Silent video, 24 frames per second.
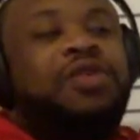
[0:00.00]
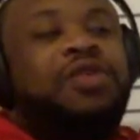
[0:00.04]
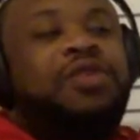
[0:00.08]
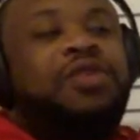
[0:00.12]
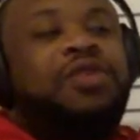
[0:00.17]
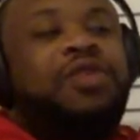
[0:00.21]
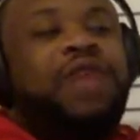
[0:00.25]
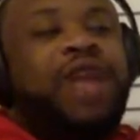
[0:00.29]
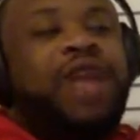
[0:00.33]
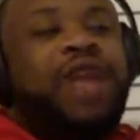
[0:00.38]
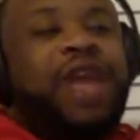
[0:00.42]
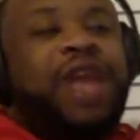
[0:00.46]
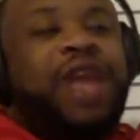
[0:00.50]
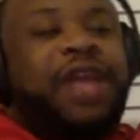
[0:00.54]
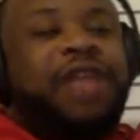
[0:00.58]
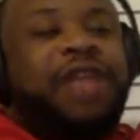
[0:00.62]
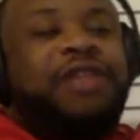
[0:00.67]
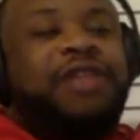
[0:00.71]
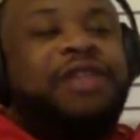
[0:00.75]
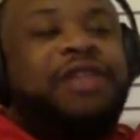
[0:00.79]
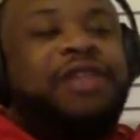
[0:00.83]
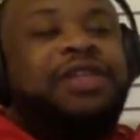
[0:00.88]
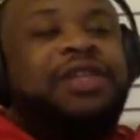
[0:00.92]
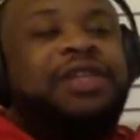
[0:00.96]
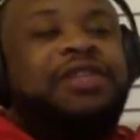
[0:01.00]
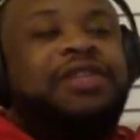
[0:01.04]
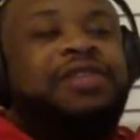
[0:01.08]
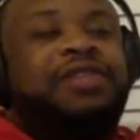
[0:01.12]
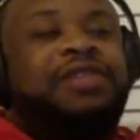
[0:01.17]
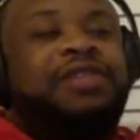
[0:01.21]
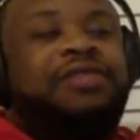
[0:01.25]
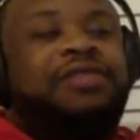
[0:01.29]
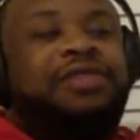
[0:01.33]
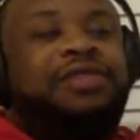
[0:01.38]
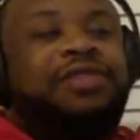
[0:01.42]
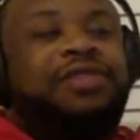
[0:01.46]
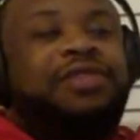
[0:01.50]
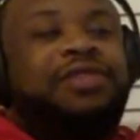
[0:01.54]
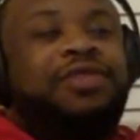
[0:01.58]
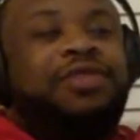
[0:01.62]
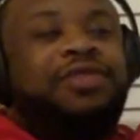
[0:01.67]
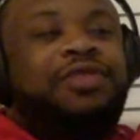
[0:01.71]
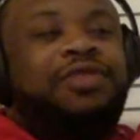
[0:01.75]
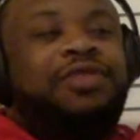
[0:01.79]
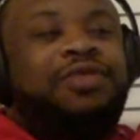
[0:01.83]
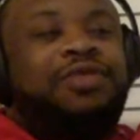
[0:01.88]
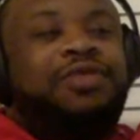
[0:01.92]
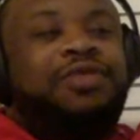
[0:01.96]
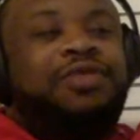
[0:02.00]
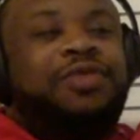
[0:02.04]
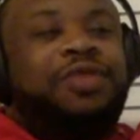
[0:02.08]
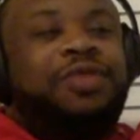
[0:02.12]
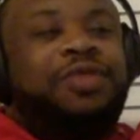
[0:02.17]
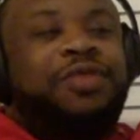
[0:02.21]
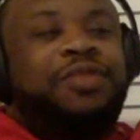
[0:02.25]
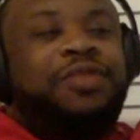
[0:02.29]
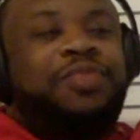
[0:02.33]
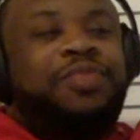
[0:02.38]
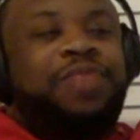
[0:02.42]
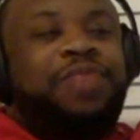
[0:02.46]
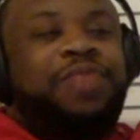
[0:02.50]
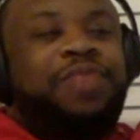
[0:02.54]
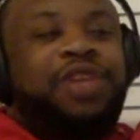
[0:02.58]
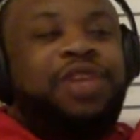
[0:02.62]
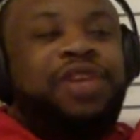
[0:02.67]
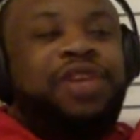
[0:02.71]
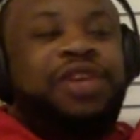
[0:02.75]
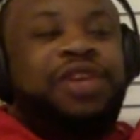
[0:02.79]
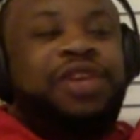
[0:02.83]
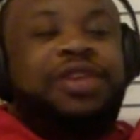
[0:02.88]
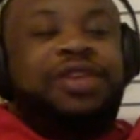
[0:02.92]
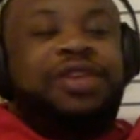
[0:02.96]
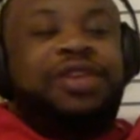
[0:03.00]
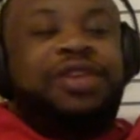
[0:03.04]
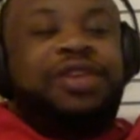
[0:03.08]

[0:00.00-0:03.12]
would actually be good.